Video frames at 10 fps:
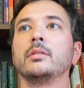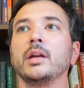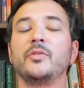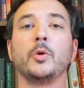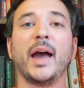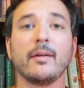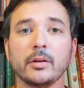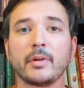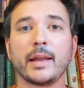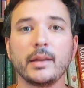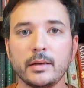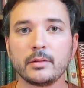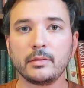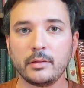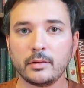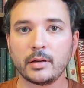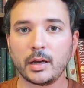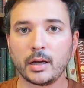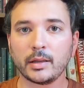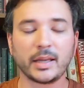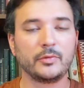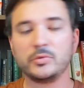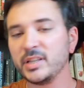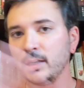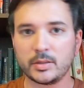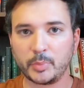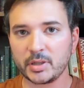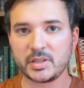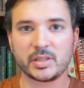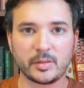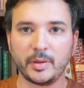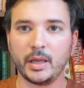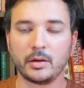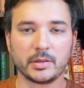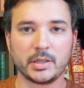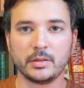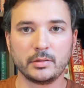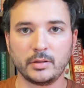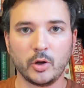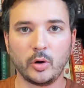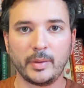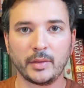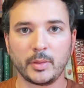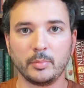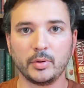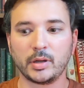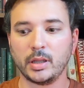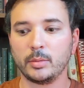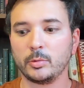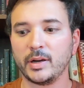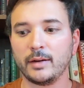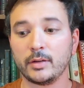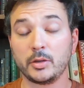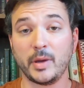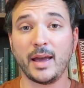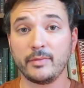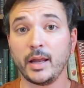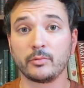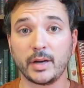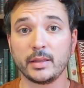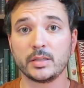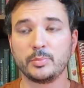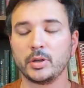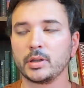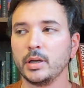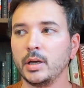If you haven't read it, if you didn't participate or didn't know about the book club or whatever, and you have not read this book,